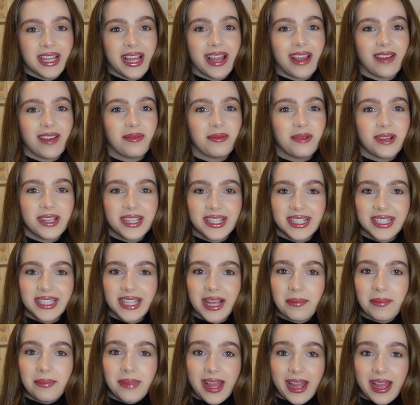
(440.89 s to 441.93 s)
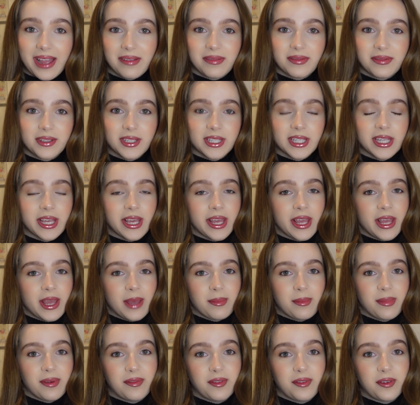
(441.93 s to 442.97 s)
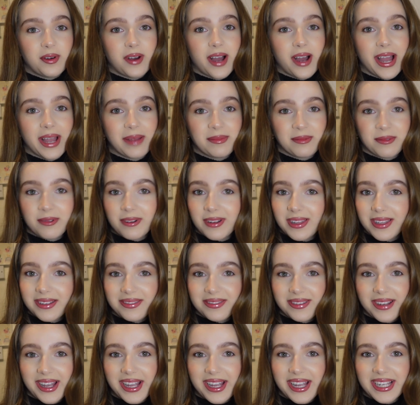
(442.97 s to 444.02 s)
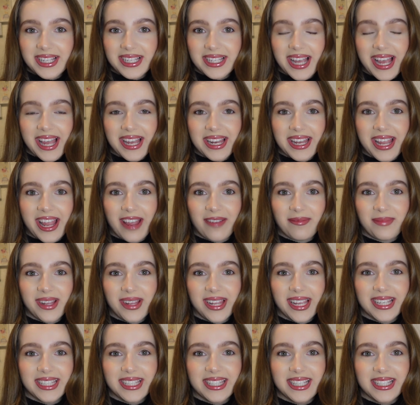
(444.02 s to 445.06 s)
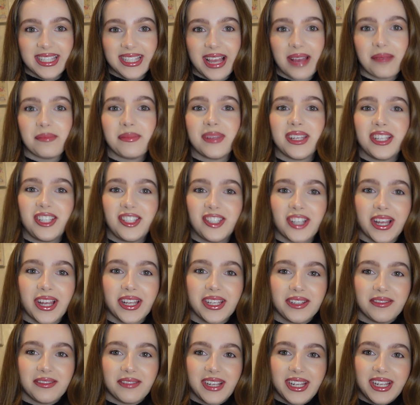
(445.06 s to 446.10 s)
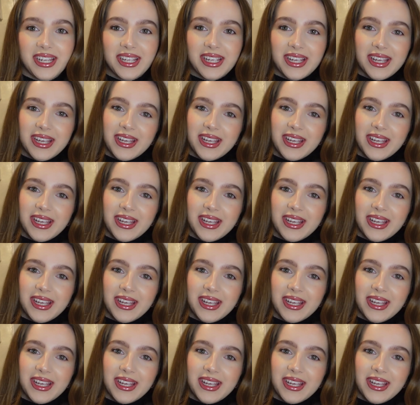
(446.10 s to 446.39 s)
I have one exam left before I'm qualified, and I have my last exam in January.